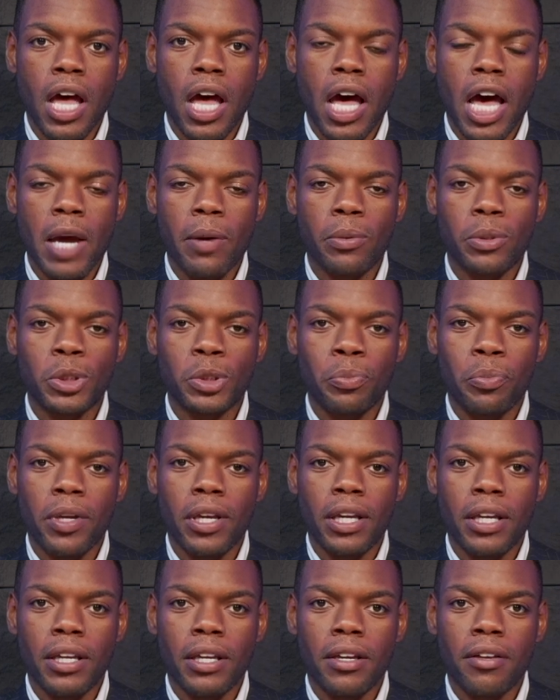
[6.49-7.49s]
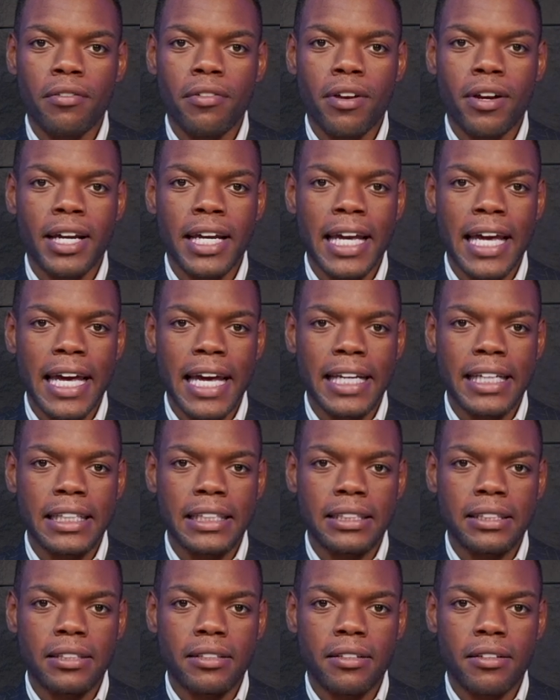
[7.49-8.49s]
I will speak very
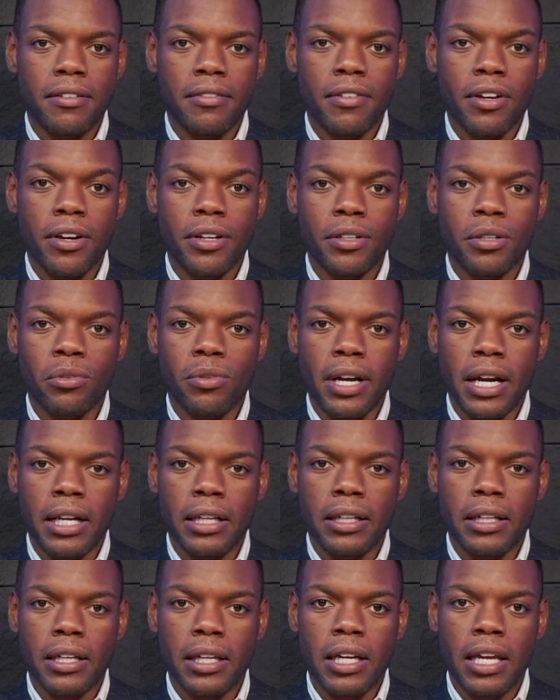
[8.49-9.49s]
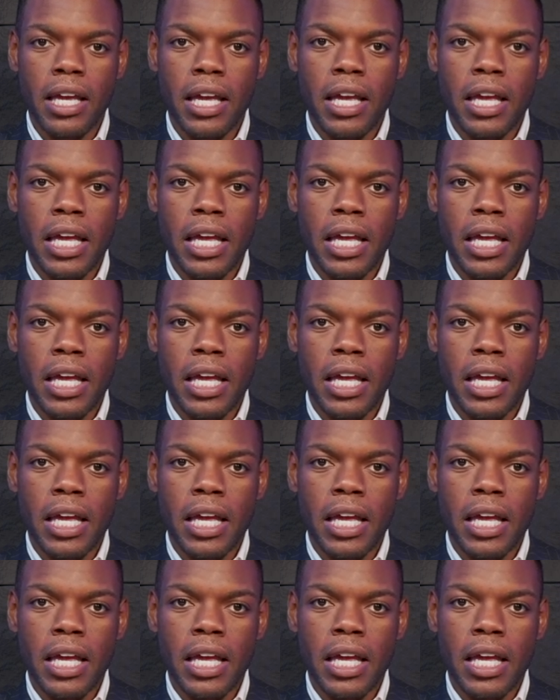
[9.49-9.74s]
candid, very directly,